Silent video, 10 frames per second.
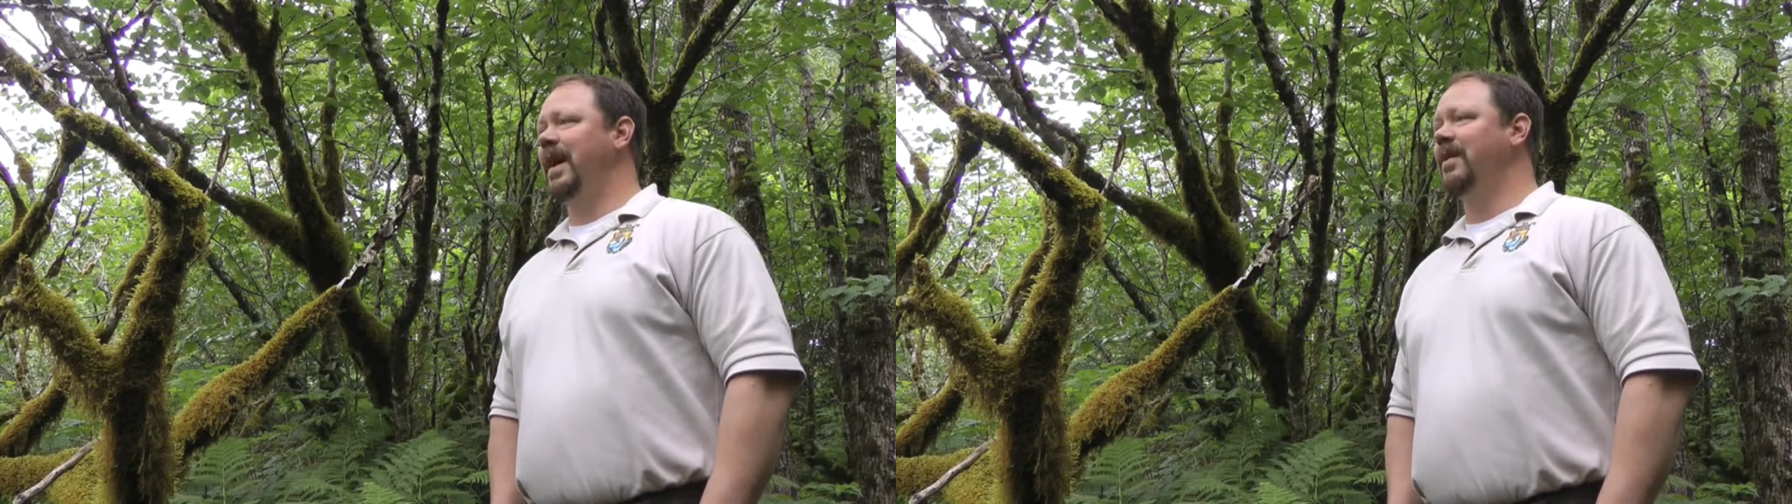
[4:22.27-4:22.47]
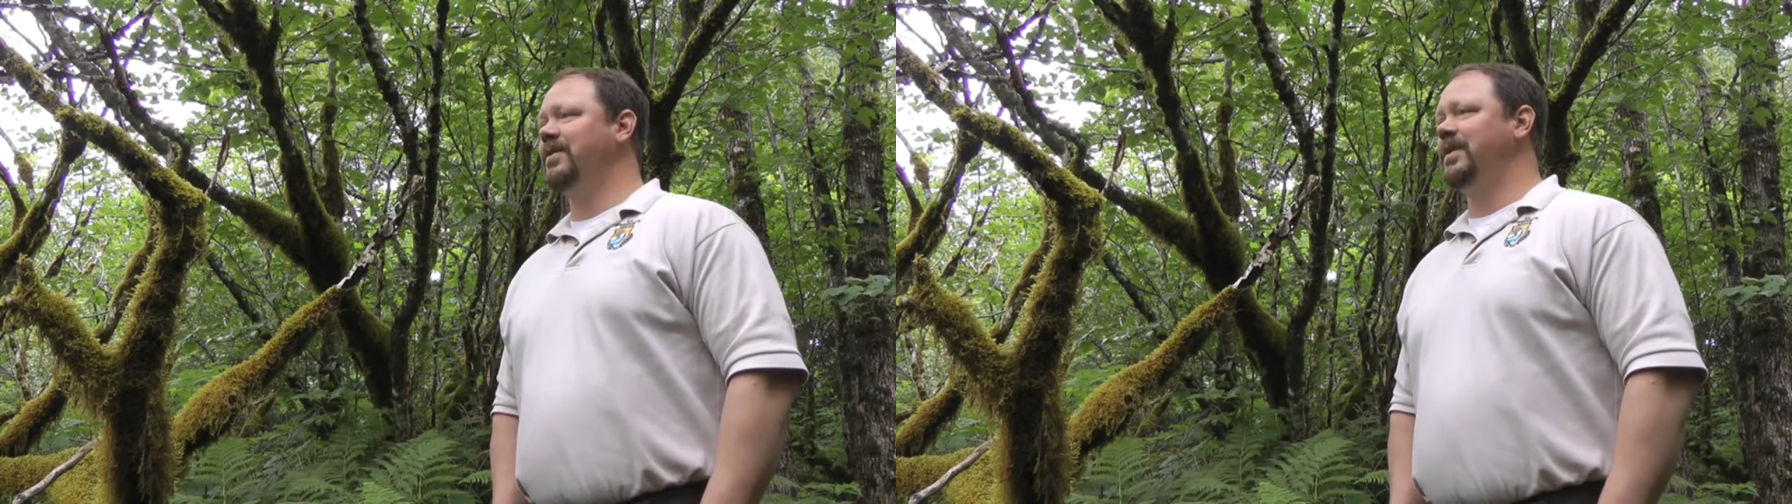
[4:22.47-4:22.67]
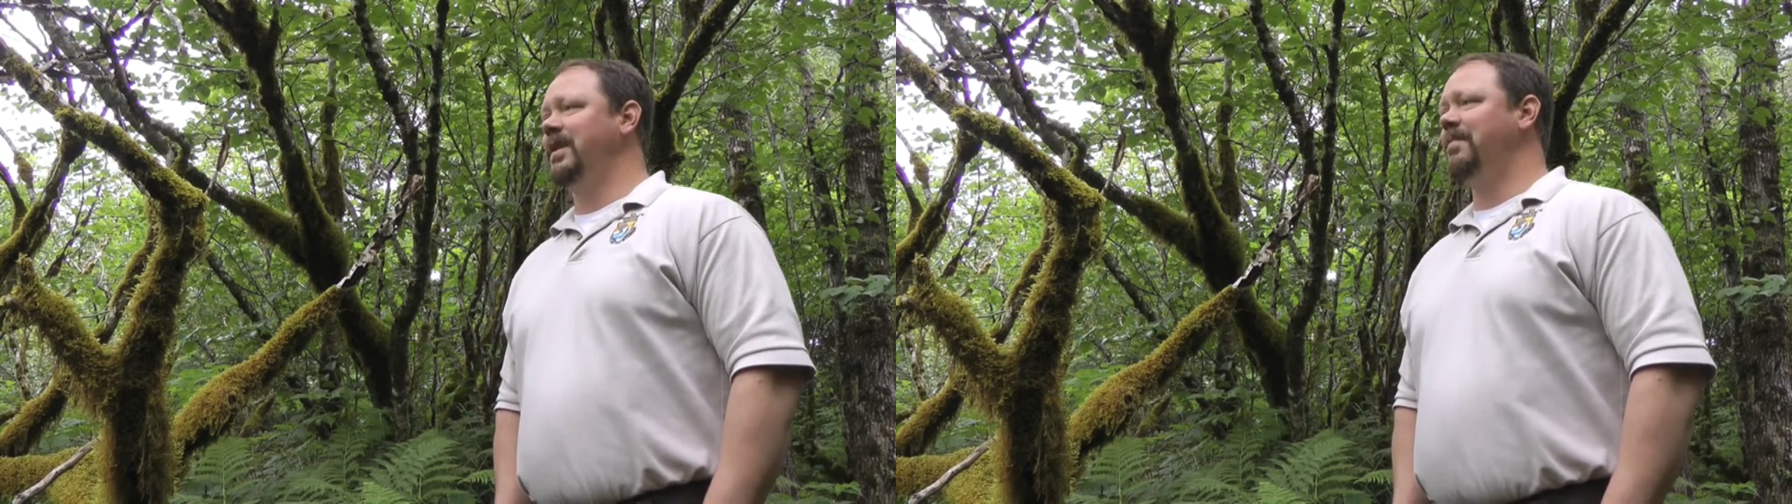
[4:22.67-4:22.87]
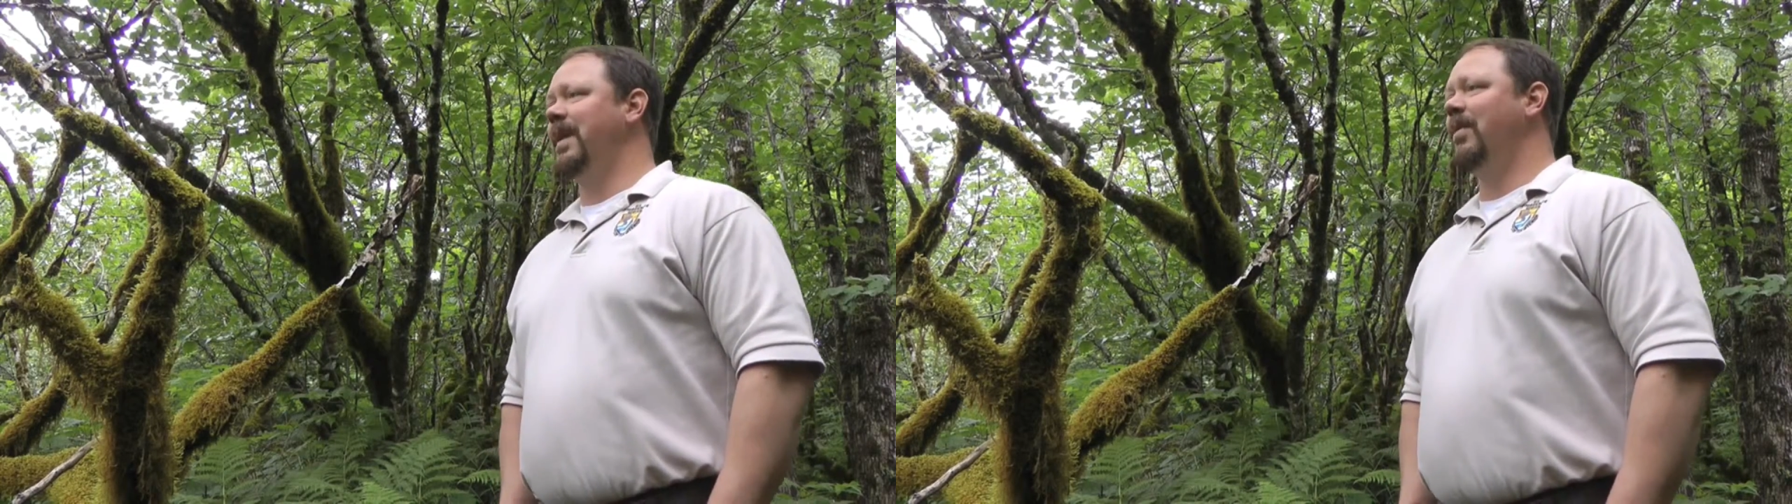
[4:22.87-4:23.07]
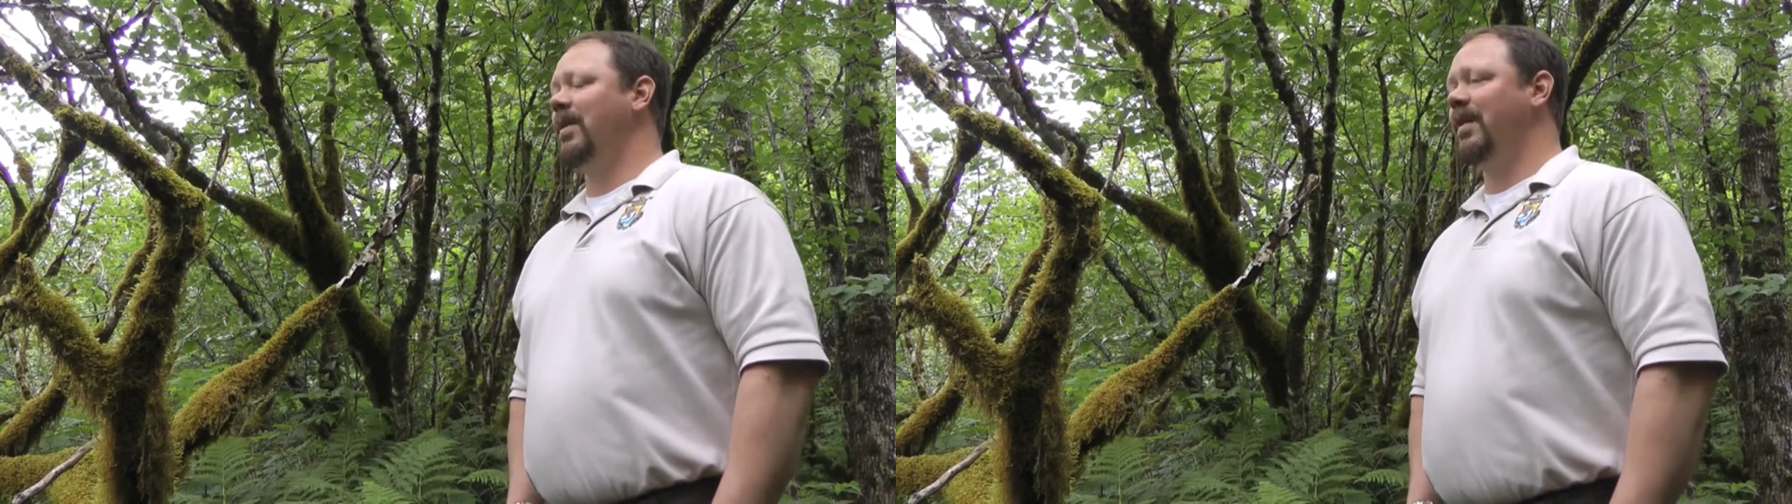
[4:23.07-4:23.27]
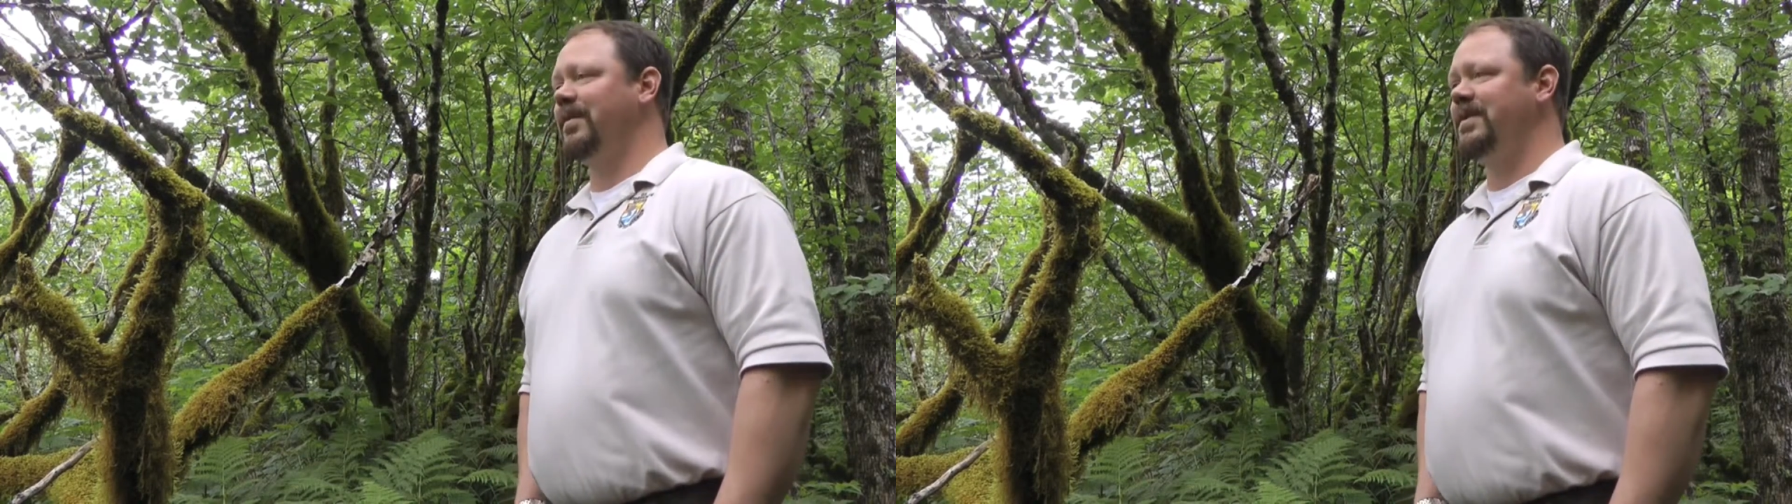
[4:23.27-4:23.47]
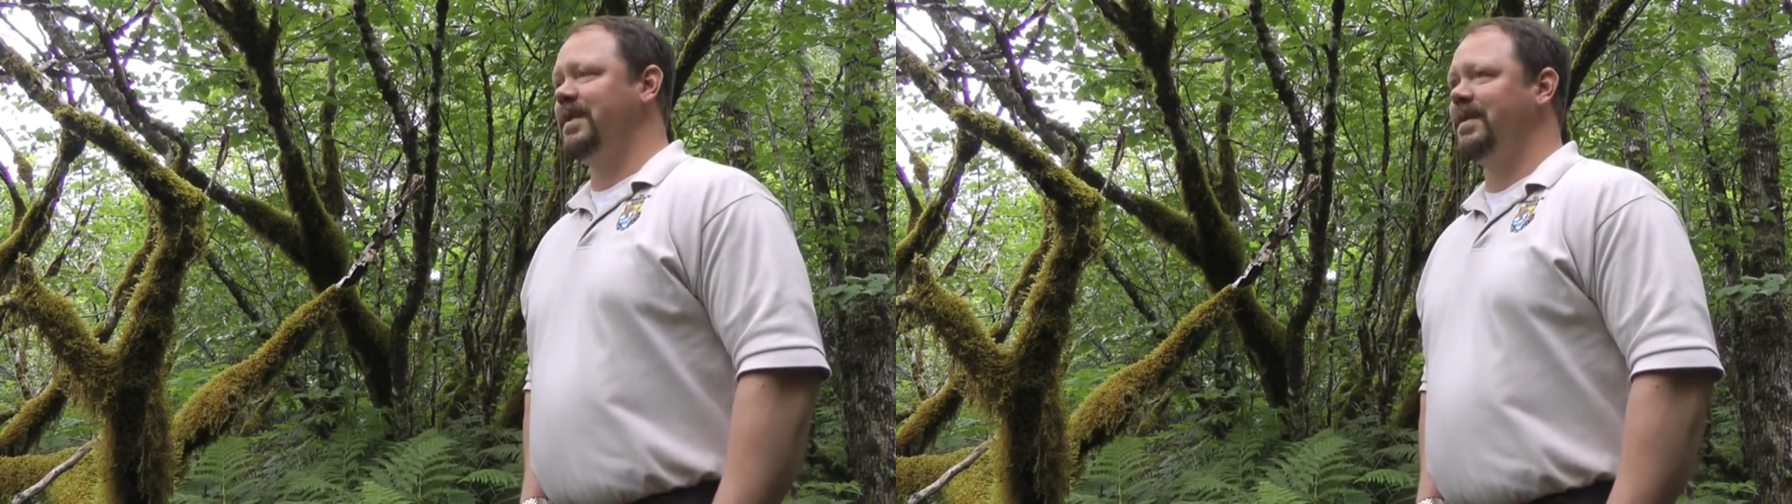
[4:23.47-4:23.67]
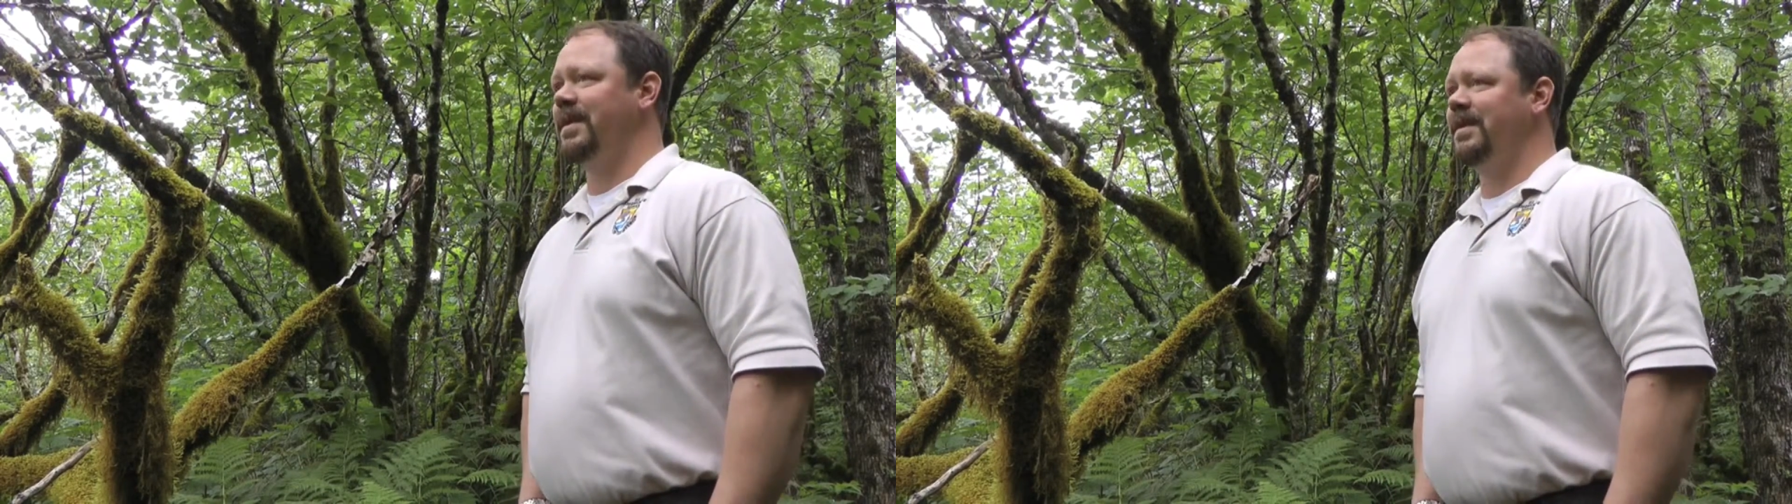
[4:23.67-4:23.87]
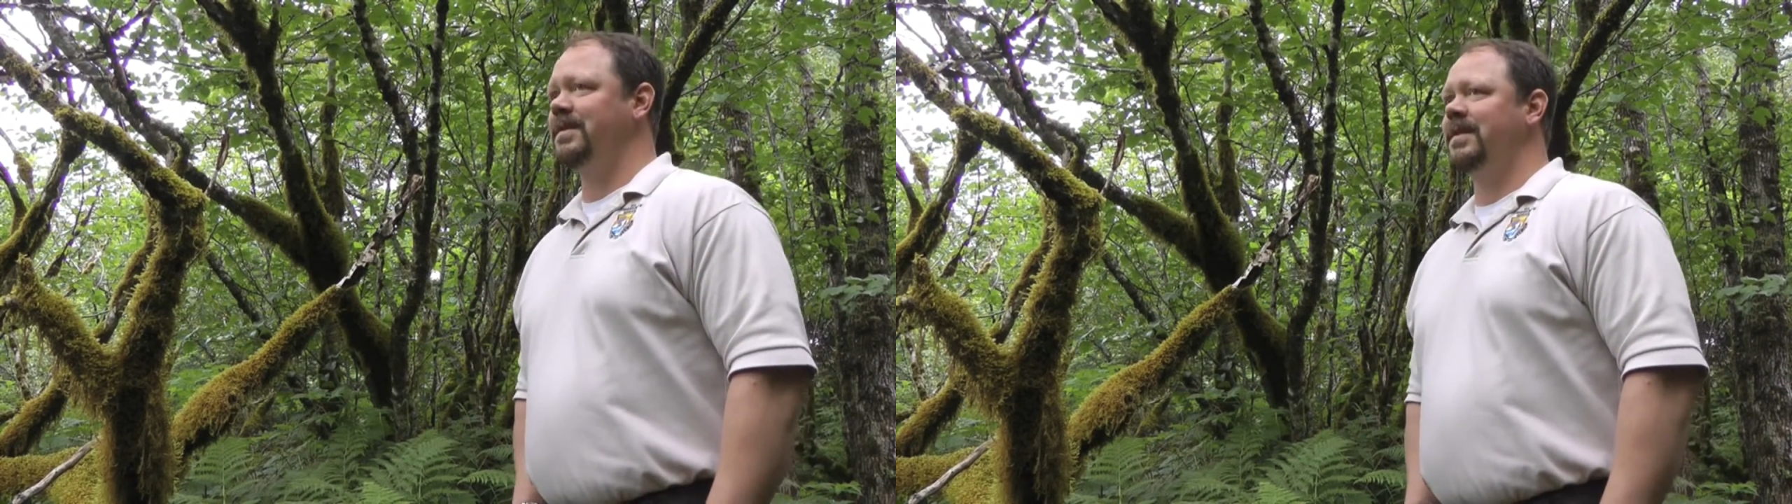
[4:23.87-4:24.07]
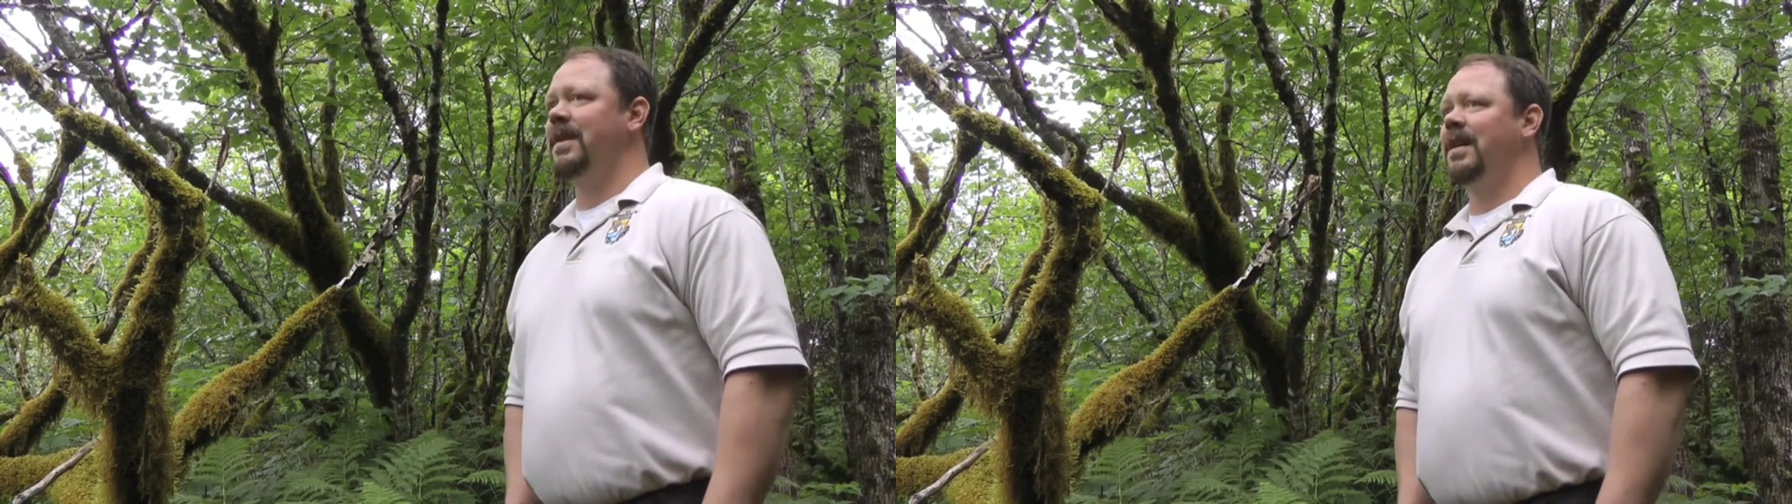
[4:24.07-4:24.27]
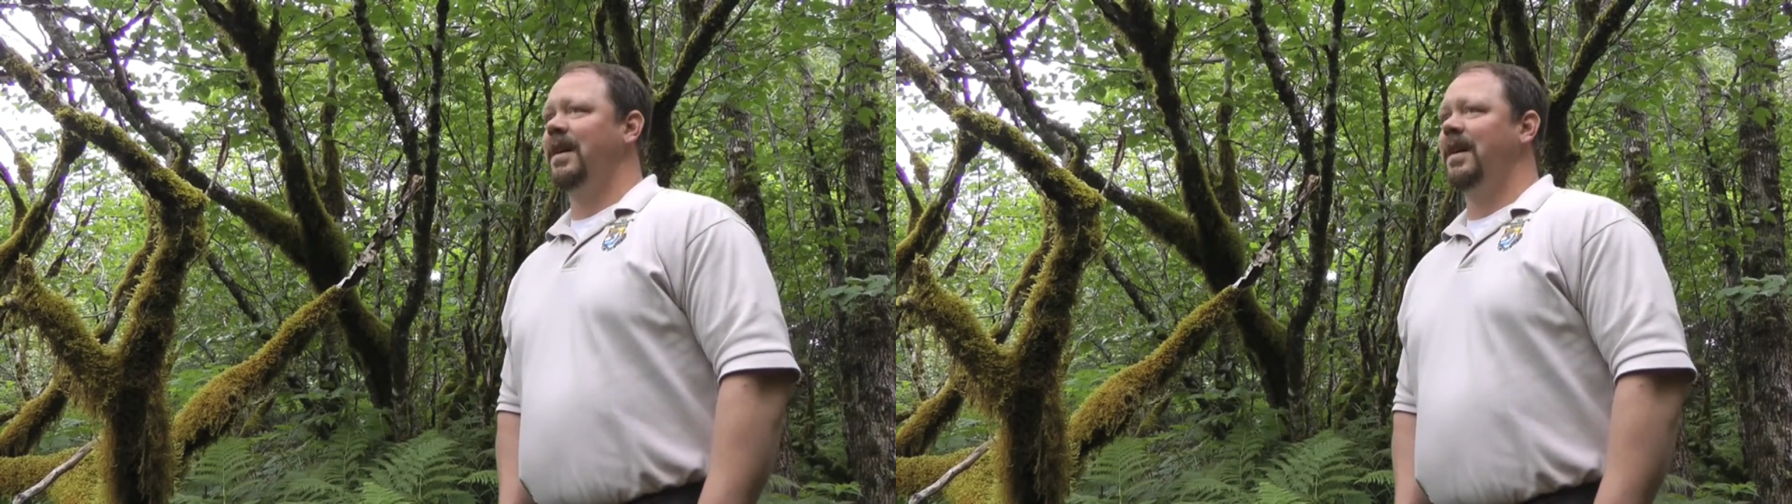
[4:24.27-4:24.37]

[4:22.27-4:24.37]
energy to power our facilities.